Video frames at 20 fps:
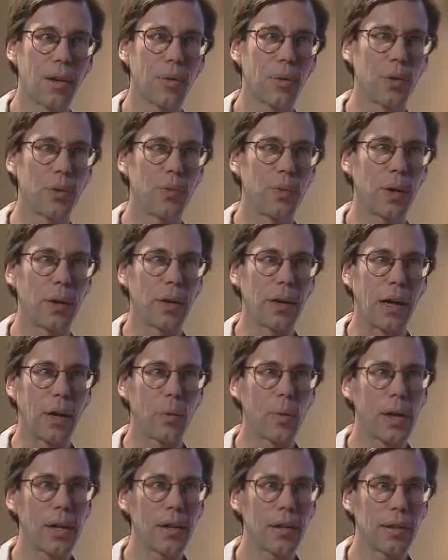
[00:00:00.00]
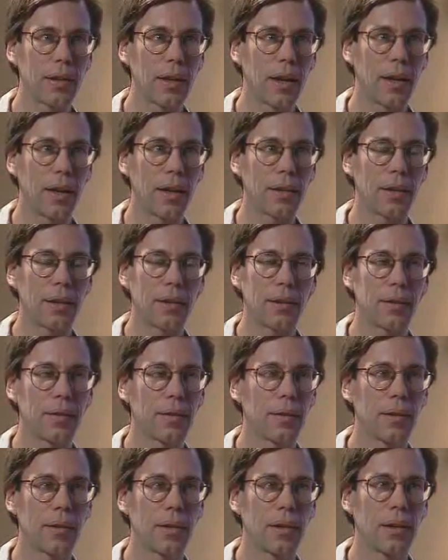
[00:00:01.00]
with fear, and I waited there, and then
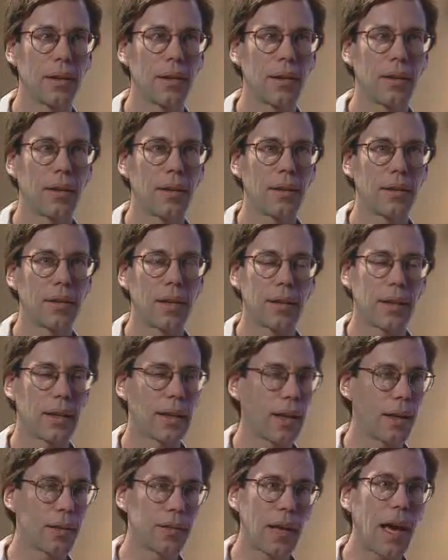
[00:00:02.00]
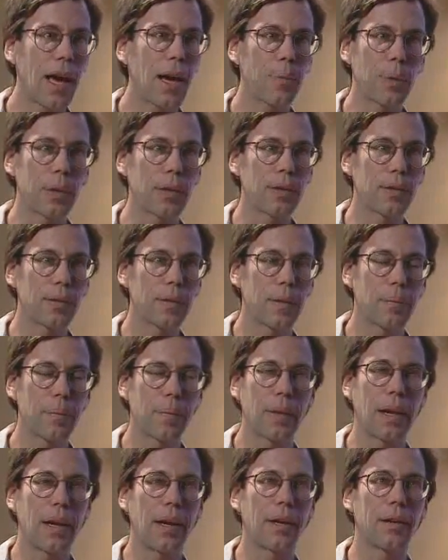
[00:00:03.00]
nothing else happened.
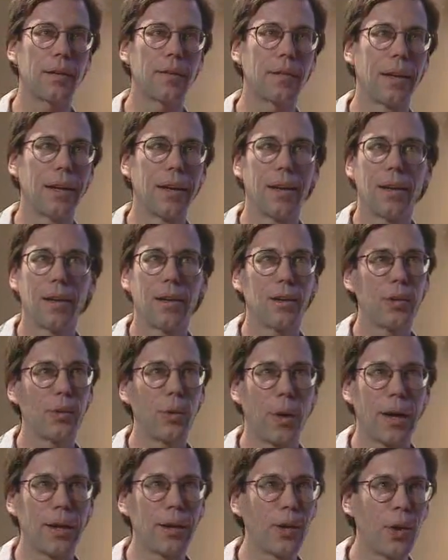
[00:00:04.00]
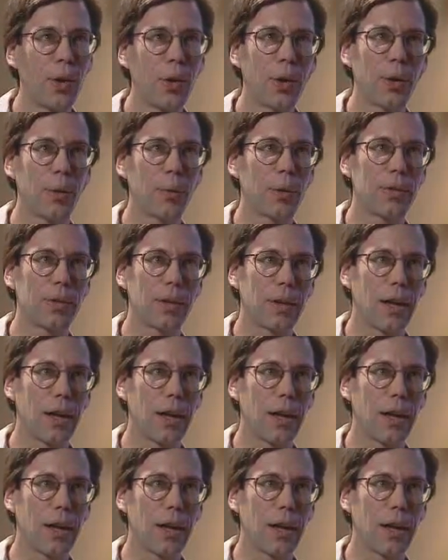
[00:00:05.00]
And do I know it was a